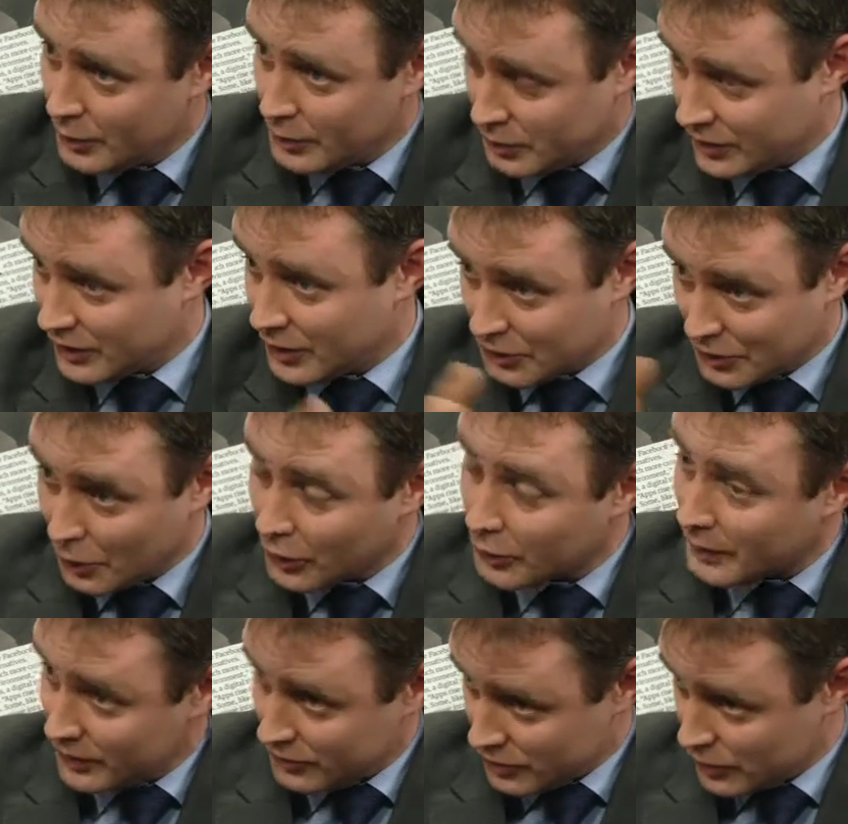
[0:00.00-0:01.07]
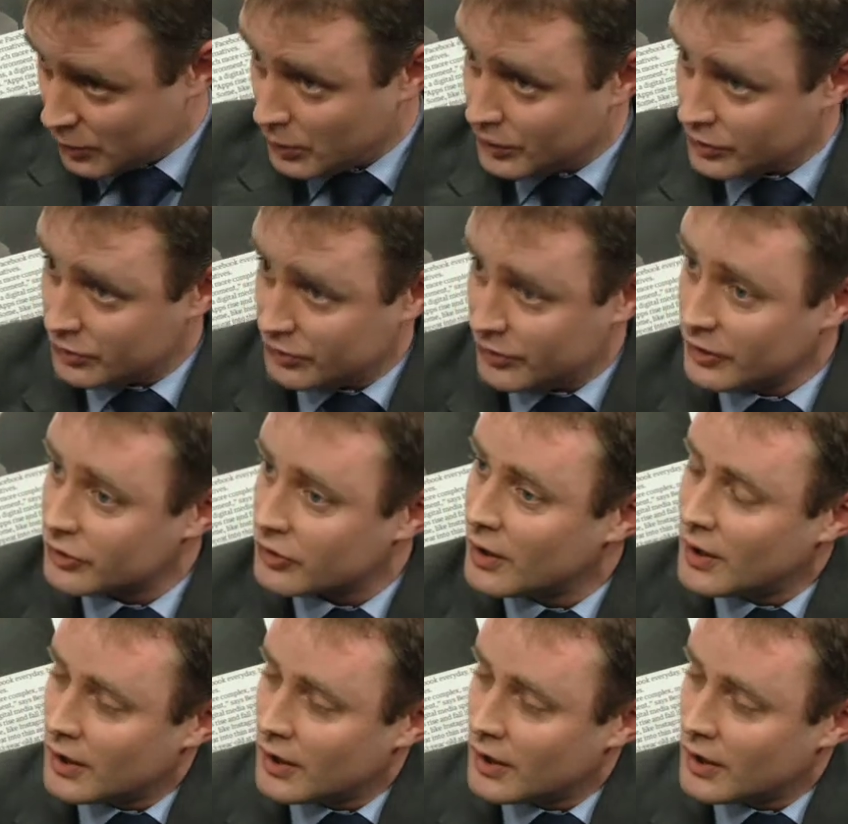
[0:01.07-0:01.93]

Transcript: We wouldn't go all the way up to the waterfront.